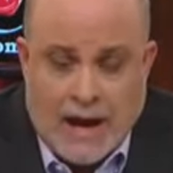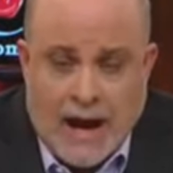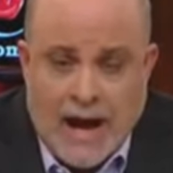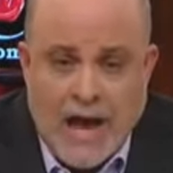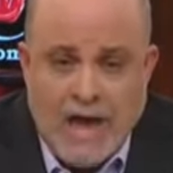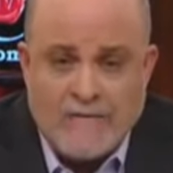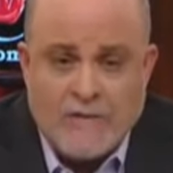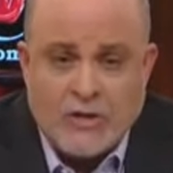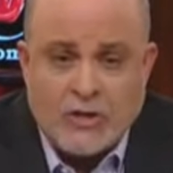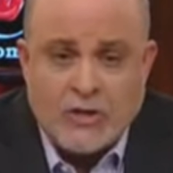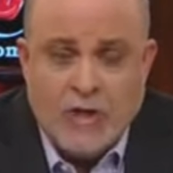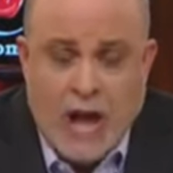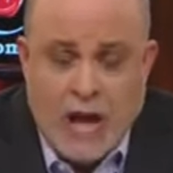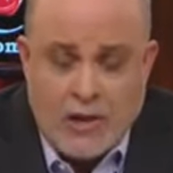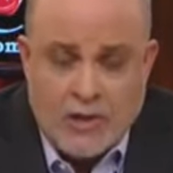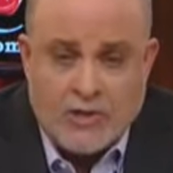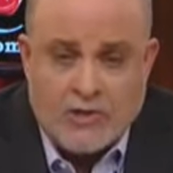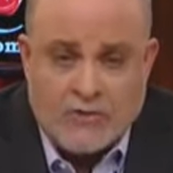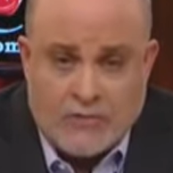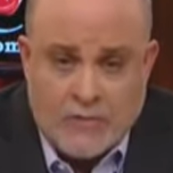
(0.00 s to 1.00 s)
I have a
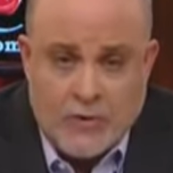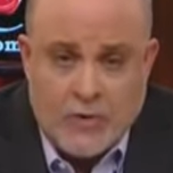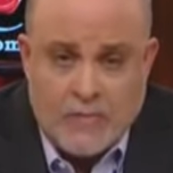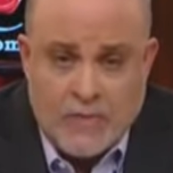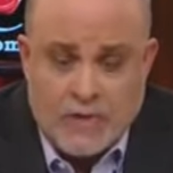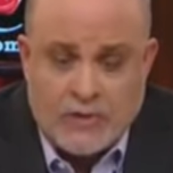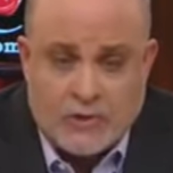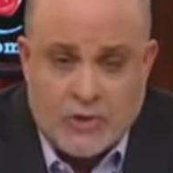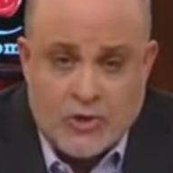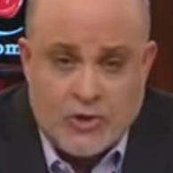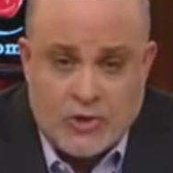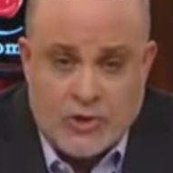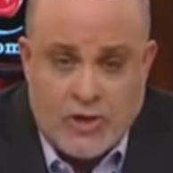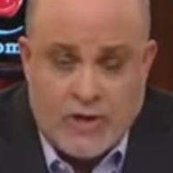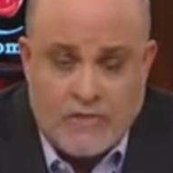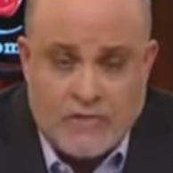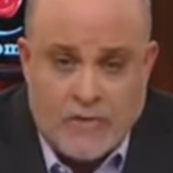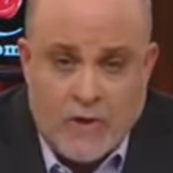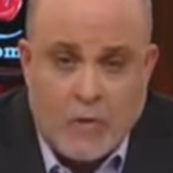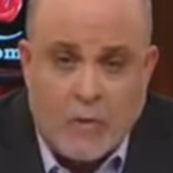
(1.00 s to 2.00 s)
challenge for you, Mr.
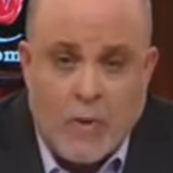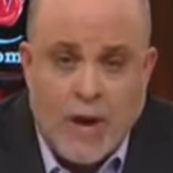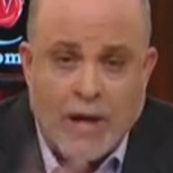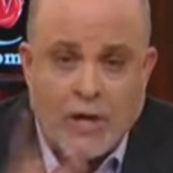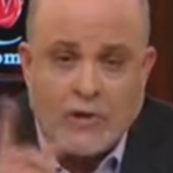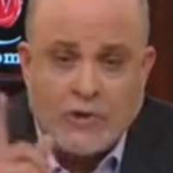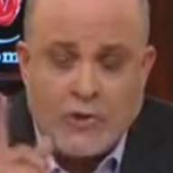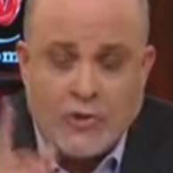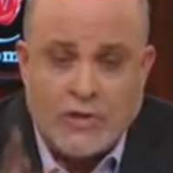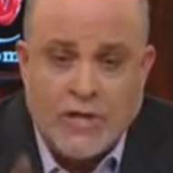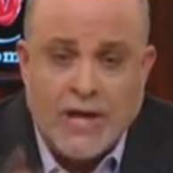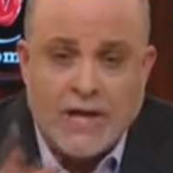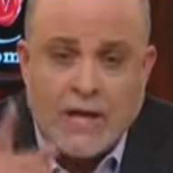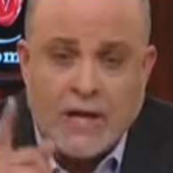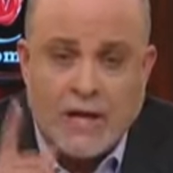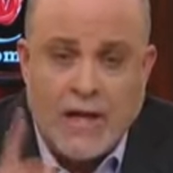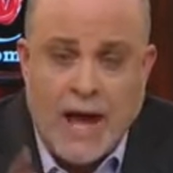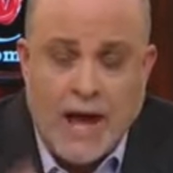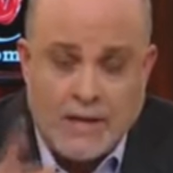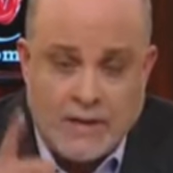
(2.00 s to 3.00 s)
Schiff. Why don't you
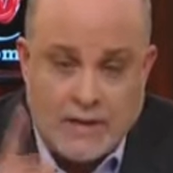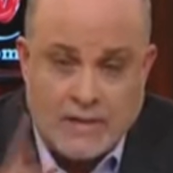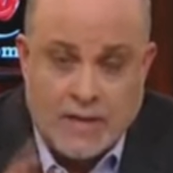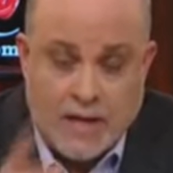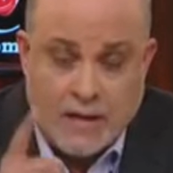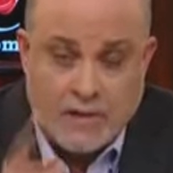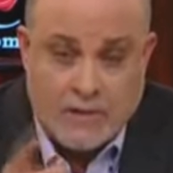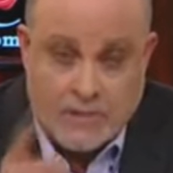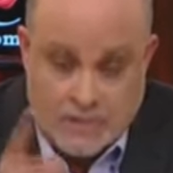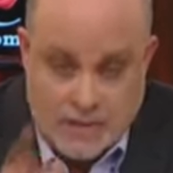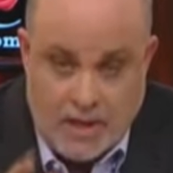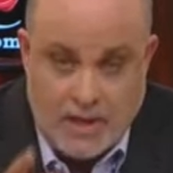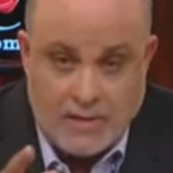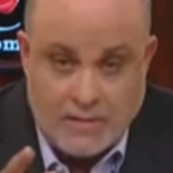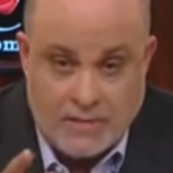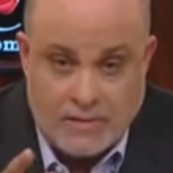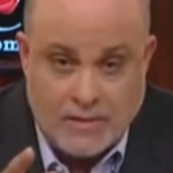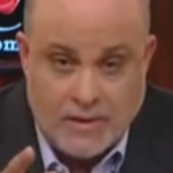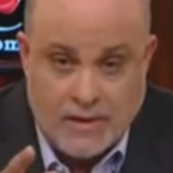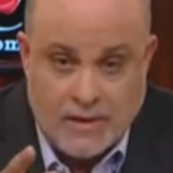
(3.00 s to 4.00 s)
take a lie detector
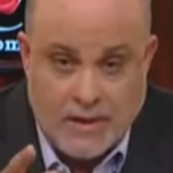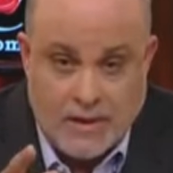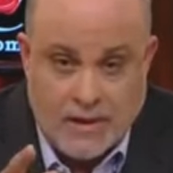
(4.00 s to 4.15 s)
test?